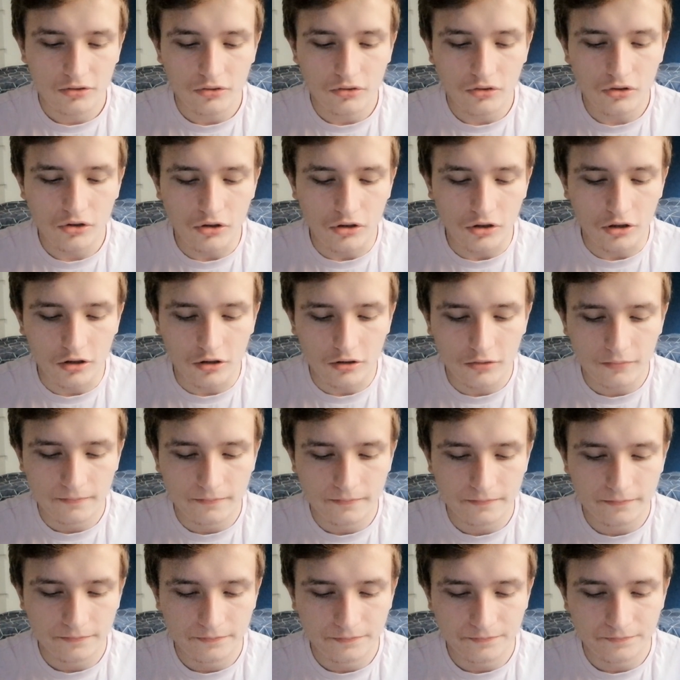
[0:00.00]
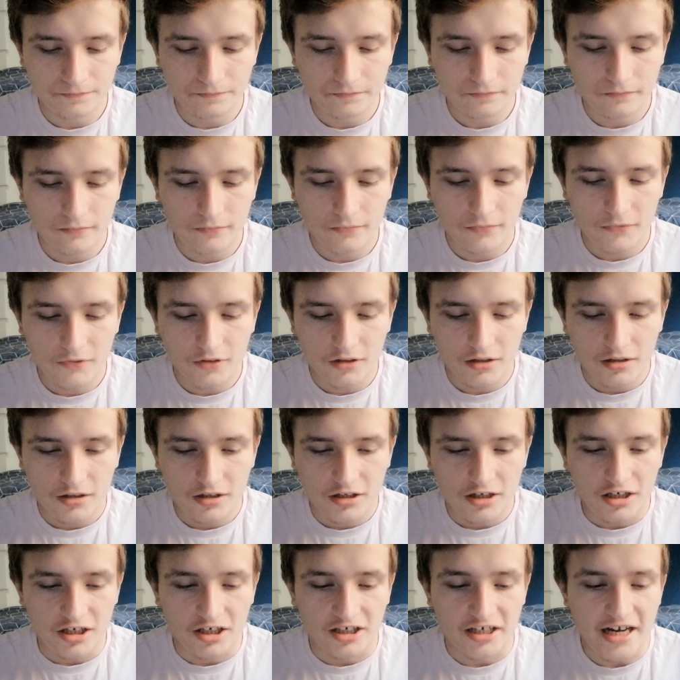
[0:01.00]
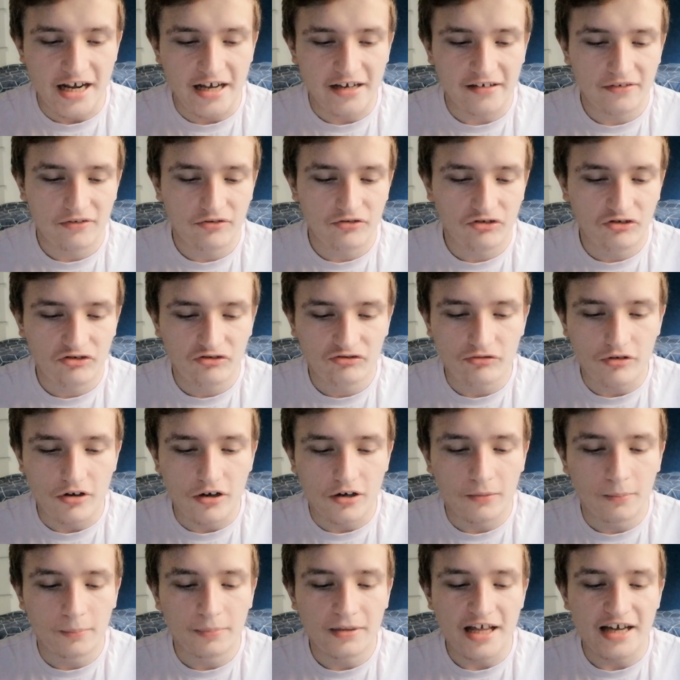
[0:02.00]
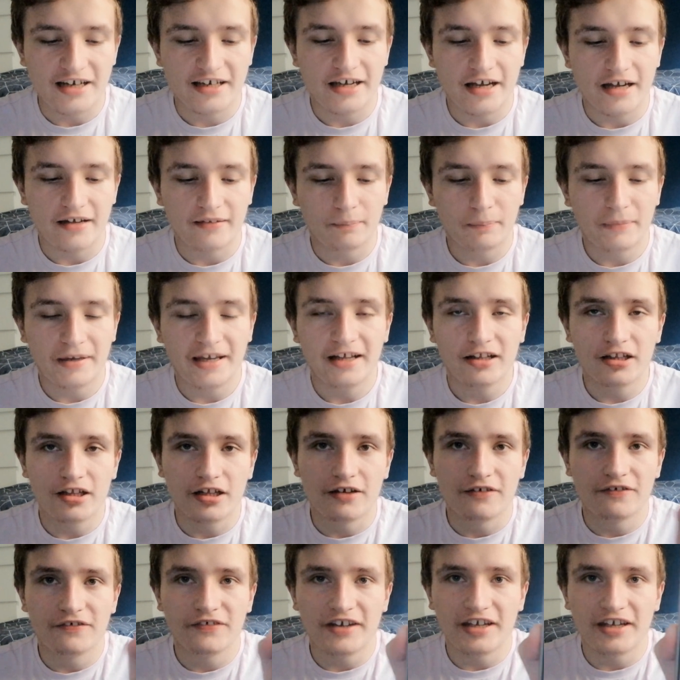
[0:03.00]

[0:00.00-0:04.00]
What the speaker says: or an extra strong blackhead peel off